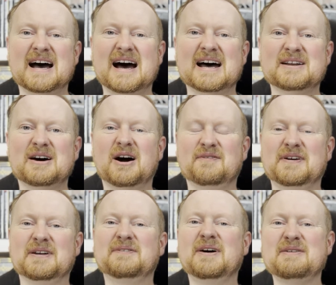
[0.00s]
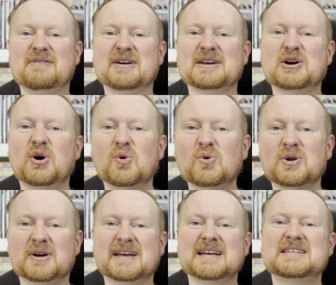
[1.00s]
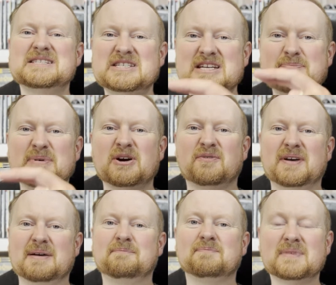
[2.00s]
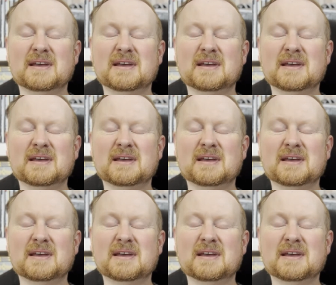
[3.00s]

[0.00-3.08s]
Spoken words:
And I found a very, very cool looking chibi of him.